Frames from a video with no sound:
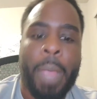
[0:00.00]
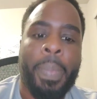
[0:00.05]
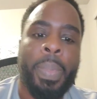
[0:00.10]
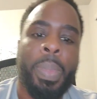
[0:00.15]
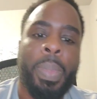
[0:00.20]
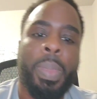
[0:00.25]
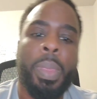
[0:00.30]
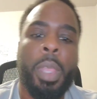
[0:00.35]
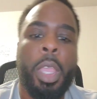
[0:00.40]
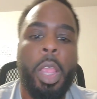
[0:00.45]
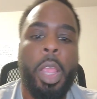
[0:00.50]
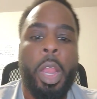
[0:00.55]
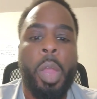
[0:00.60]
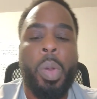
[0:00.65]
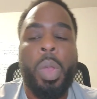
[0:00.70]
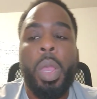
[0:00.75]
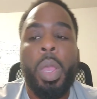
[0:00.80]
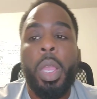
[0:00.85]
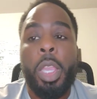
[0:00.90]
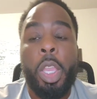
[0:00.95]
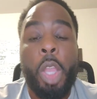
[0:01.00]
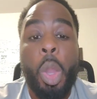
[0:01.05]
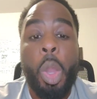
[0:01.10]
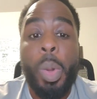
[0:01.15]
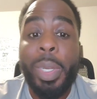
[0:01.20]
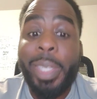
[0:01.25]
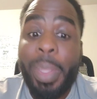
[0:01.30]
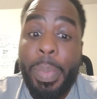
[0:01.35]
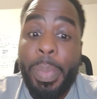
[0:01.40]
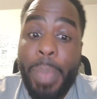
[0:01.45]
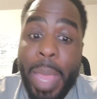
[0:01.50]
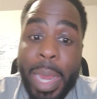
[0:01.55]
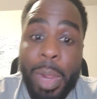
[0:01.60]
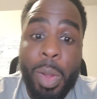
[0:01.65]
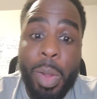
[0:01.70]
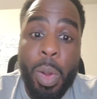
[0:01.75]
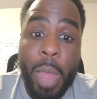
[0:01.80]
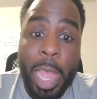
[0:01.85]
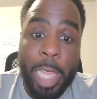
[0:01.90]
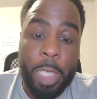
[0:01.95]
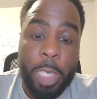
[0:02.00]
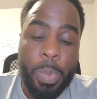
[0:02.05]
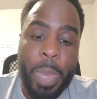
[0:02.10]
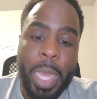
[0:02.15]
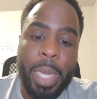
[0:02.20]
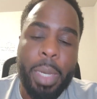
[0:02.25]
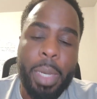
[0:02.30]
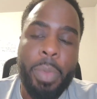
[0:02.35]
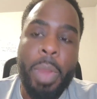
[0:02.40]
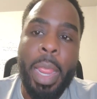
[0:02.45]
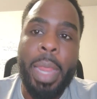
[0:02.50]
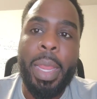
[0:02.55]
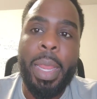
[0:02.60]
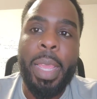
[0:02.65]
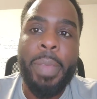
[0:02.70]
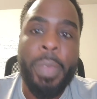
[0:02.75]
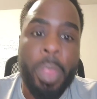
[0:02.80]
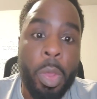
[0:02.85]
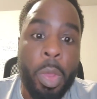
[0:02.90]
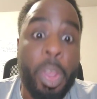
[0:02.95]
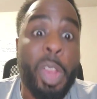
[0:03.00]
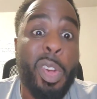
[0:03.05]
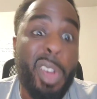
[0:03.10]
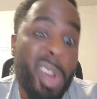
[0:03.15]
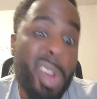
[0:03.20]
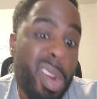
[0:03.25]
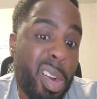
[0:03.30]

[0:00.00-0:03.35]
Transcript: know, you go into the medical aspect, right? Even though you're a nurse.